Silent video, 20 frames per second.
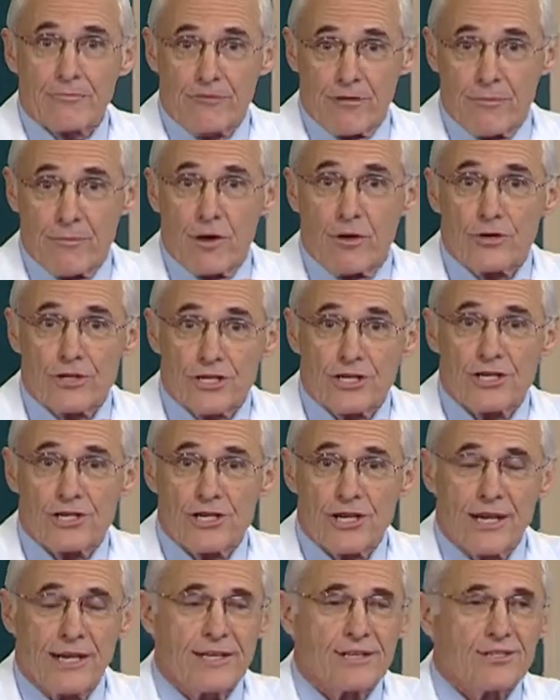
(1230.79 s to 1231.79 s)
promotion
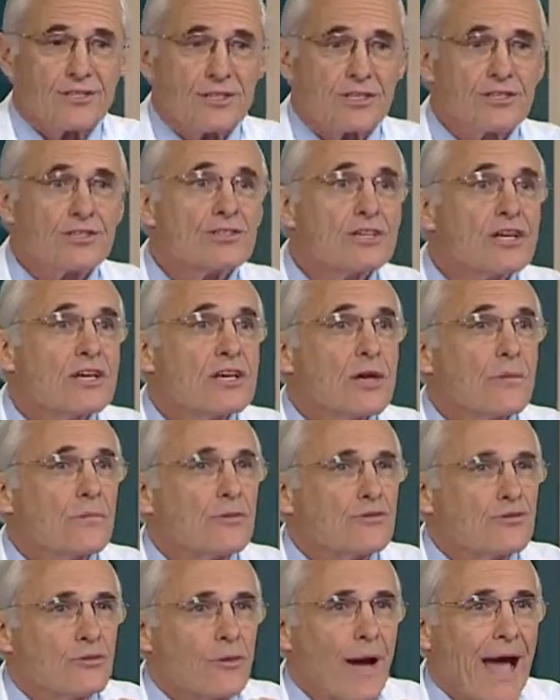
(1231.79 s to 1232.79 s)
changes,
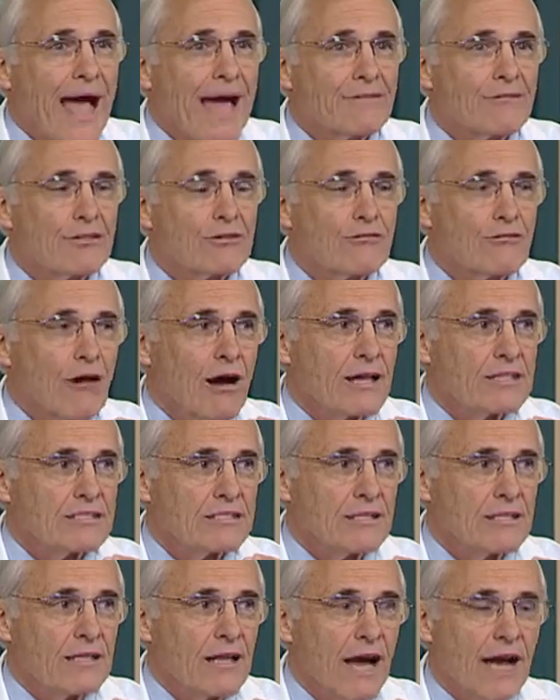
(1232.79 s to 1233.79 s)
but you haven't crossed
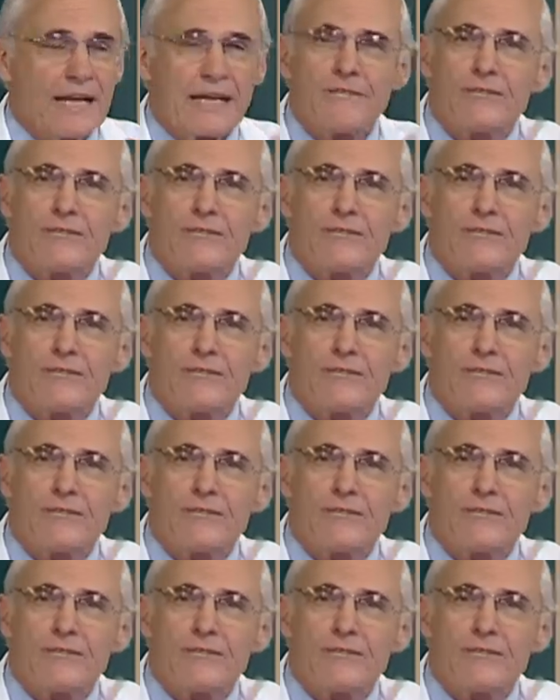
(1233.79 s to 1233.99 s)
the line.